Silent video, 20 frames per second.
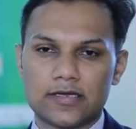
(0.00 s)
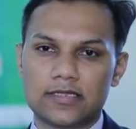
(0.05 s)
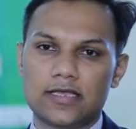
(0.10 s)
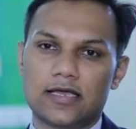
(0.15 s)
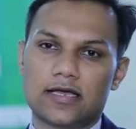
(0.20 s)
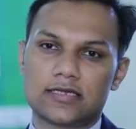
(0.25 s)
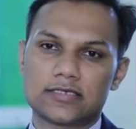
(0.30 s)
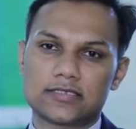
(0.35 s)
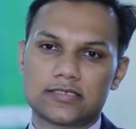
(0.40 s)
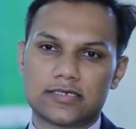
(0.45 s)

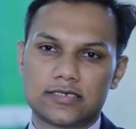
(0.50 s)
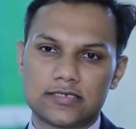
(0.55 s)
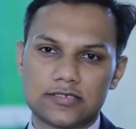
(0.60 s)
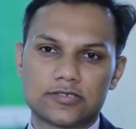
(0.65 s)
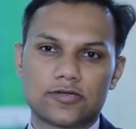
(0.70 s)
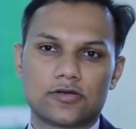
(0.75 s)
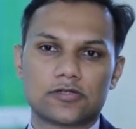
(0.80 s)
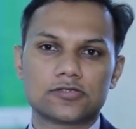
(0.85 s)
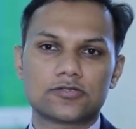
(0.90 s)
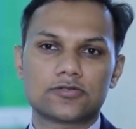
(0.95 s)
The
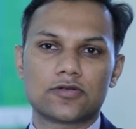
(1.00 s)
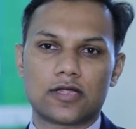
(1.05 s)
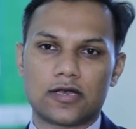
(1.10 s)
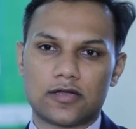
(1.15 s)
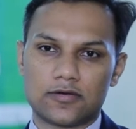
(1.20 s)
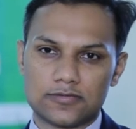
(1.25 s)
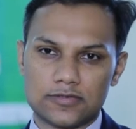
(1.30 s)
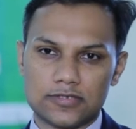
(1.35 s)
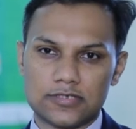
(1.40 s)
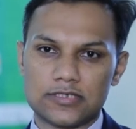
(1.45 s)
anesthetist also
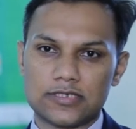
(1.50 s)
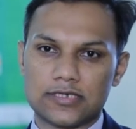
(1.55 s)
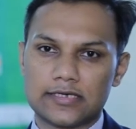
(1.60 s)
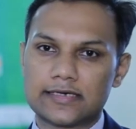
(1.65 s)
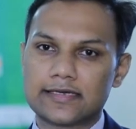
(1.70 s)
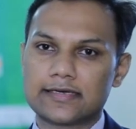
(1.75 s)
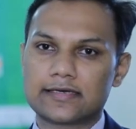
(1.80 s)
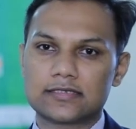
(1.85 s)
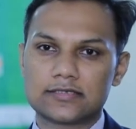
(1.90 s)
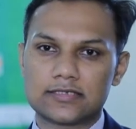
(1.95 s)
announces the
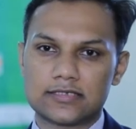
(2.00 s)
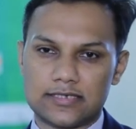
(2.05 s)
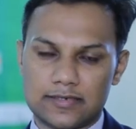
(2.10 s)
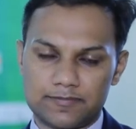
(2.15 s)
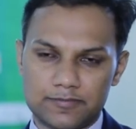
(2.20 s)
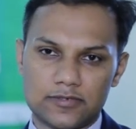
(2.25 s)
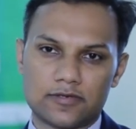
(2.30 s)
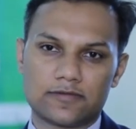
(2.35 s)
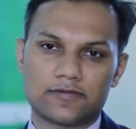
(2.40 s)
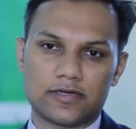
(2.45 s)
critical
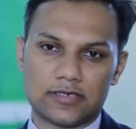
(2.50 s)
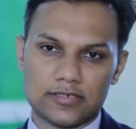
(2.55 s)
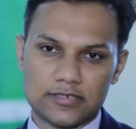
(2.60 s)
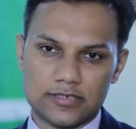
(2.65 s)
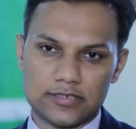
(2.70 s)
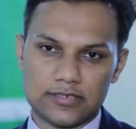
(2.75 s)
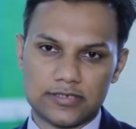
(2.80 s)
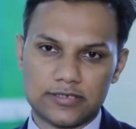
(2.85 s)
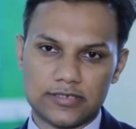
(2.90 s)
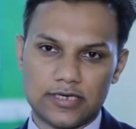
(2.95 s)
steps of
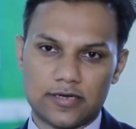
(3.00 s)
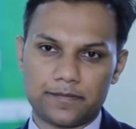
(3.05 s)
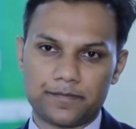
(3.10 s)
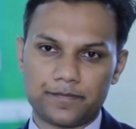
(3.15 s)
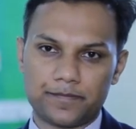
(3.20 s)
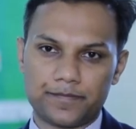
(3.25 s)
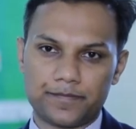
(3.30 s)
anesthesia.